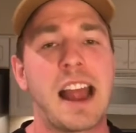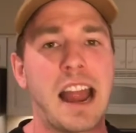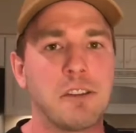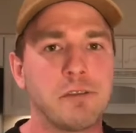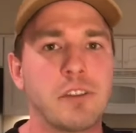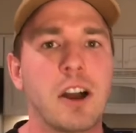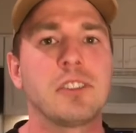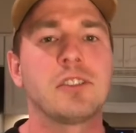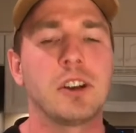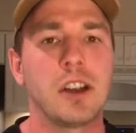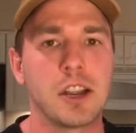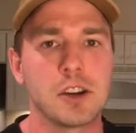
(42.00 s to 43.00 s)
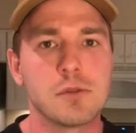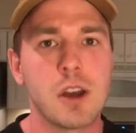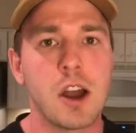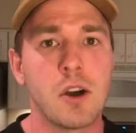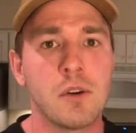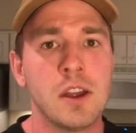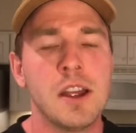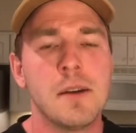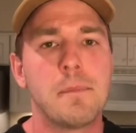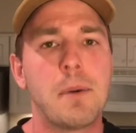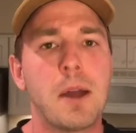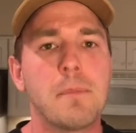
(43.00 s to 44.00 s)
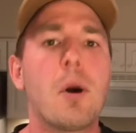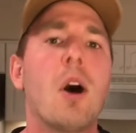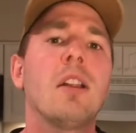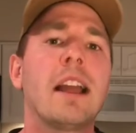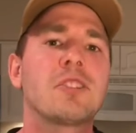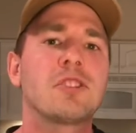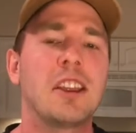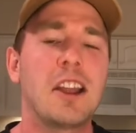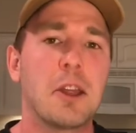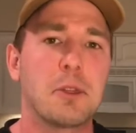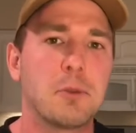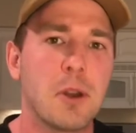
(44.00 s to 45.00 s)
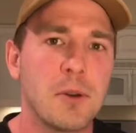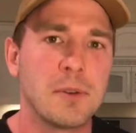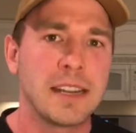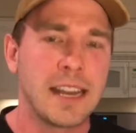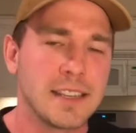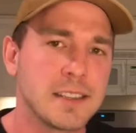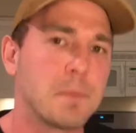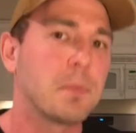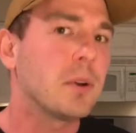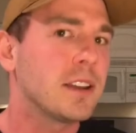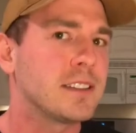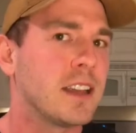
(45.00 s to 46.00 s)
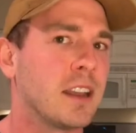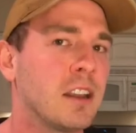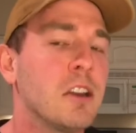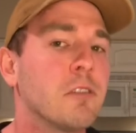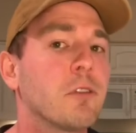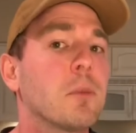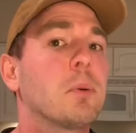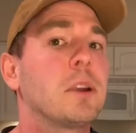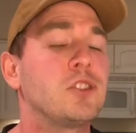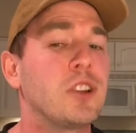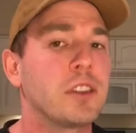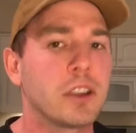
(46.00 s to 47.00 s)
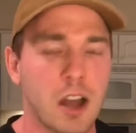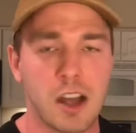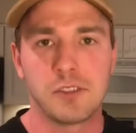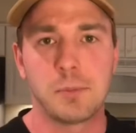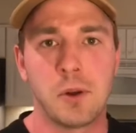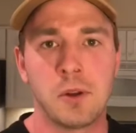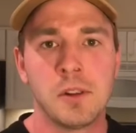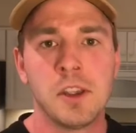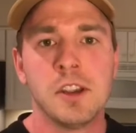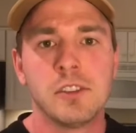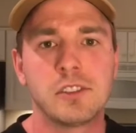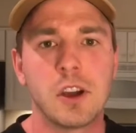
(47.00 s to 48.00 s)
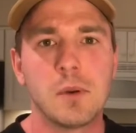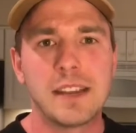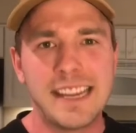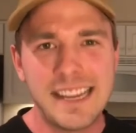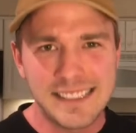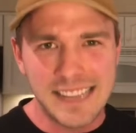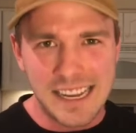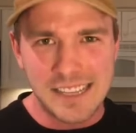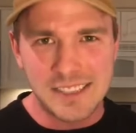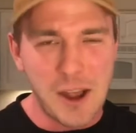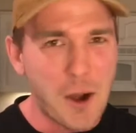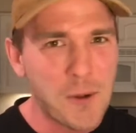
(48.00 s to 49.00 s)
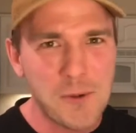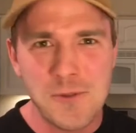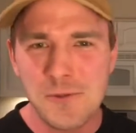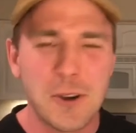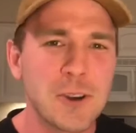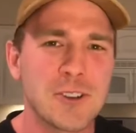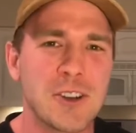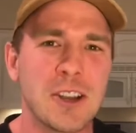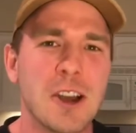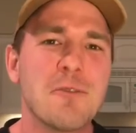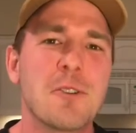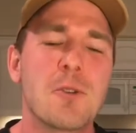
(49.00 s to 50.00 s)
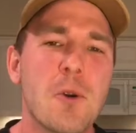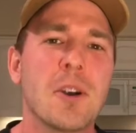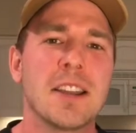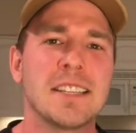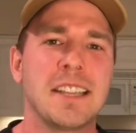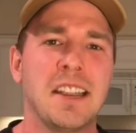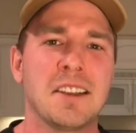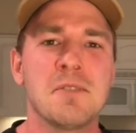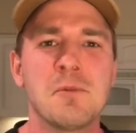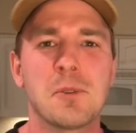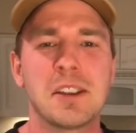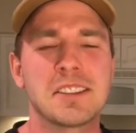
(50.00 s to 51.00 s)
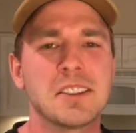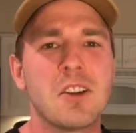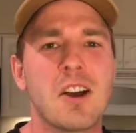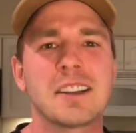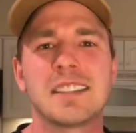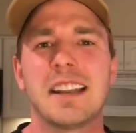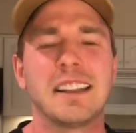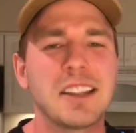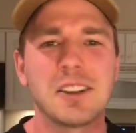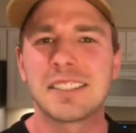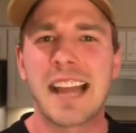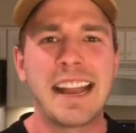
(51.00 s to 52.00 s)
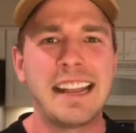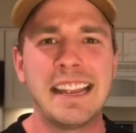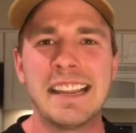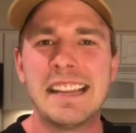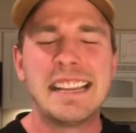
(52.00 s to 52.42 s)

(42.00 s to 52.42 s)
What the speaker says: and foster and grow. But Paul actually got thrown into prison for preaching the gospel. So he's in his own version of a quarantine where he's locked in a little tiny,